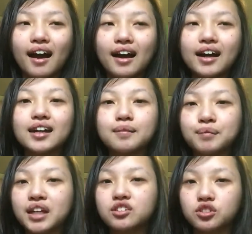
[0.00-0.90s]
I
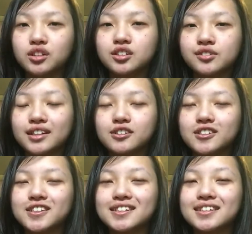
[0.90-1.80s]
made New Year's
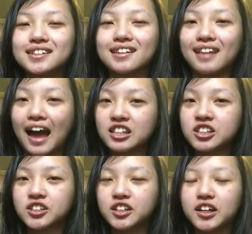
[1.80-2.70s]
resolutions
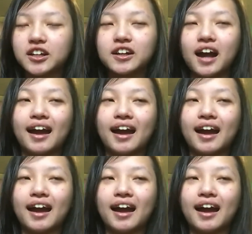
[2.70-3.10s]
last year.